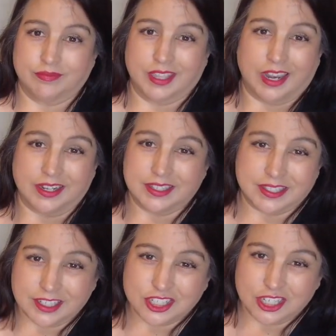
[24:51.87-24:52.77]
kind of
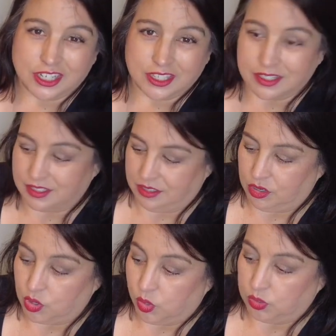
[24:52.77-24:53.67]
cinch it in
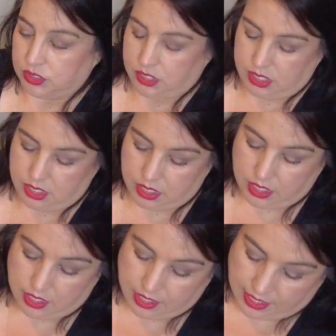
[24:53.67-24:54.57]
or hold it in.
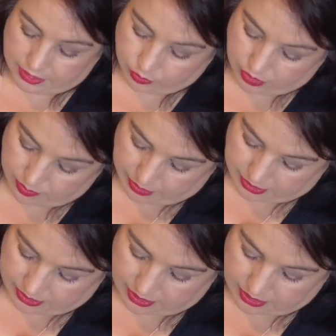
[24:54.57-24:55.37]
That's one of the biggest